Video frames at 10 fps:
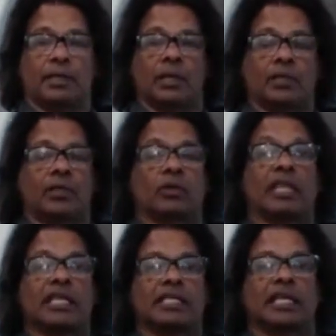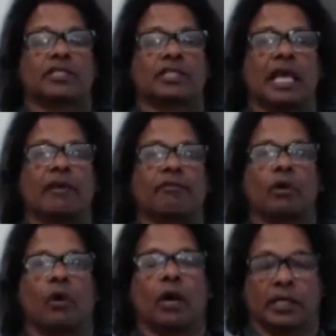So things that save
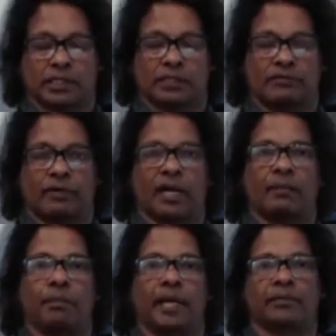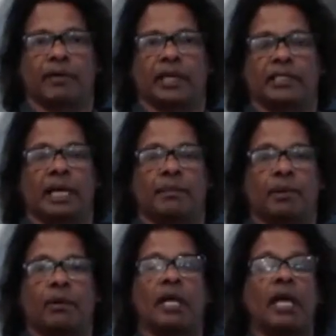costs for companies, for
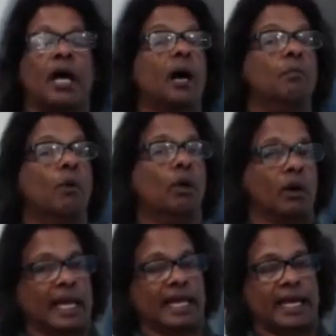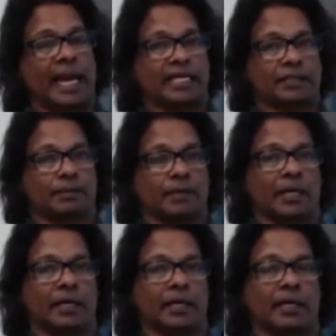example, are more like an aspirin.
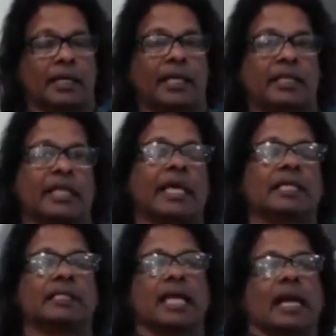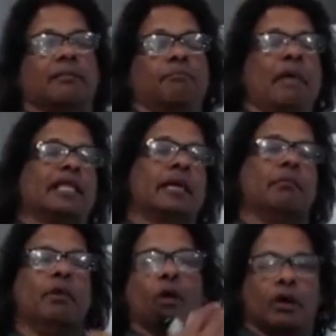Things that make them
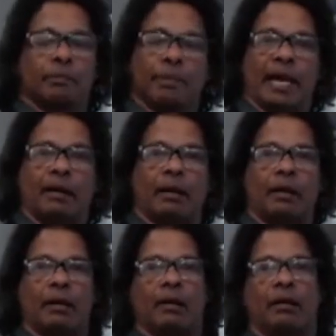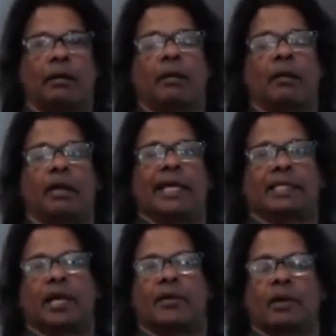look better,
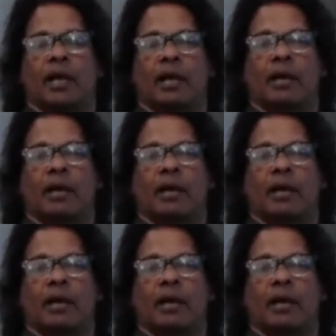etc.